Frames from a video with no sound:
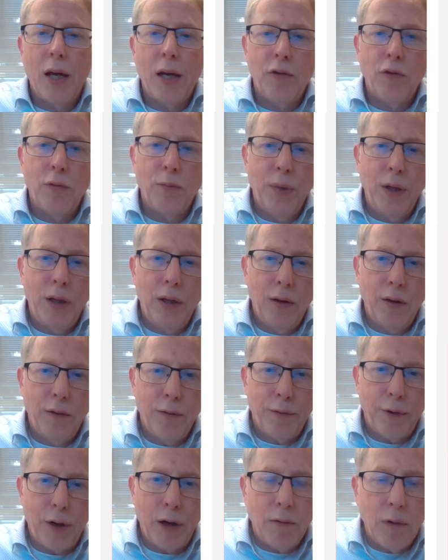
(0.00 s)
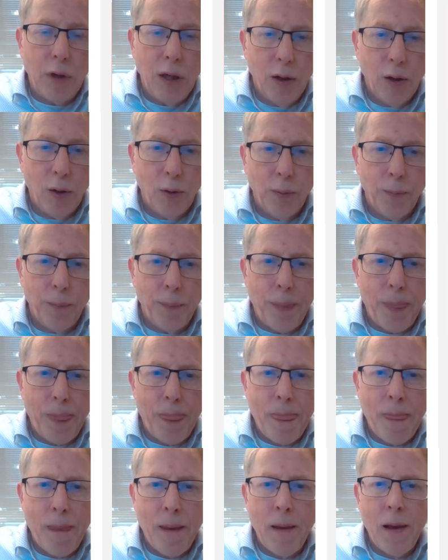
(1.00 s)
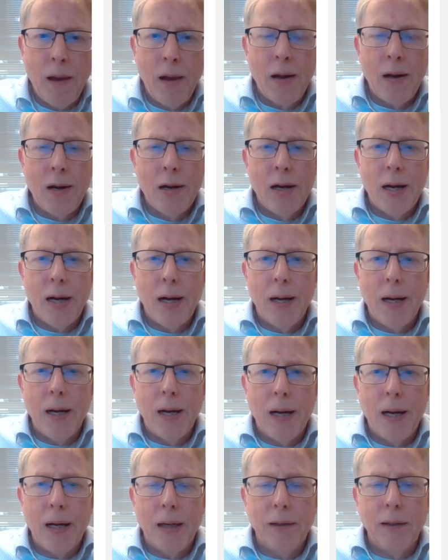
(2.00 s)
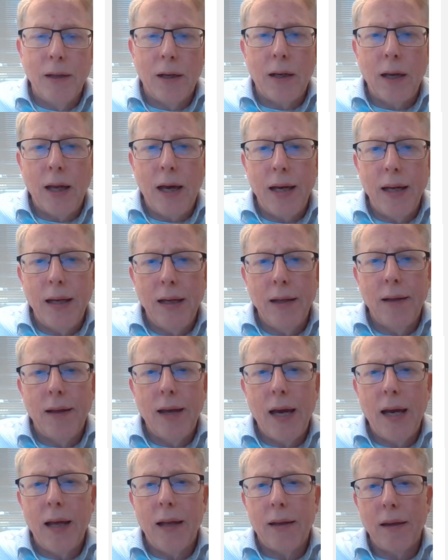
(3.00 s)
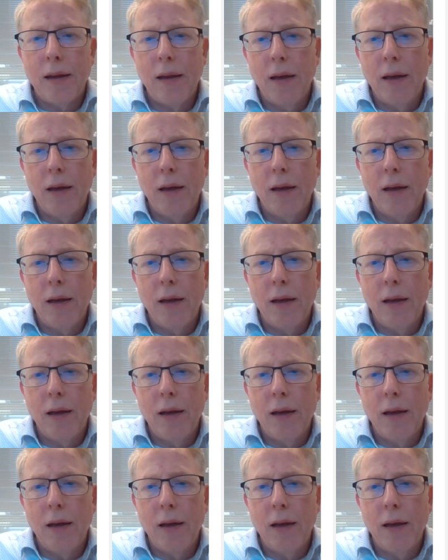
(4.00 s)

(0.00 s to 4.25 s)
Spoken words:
had to be very low. The client had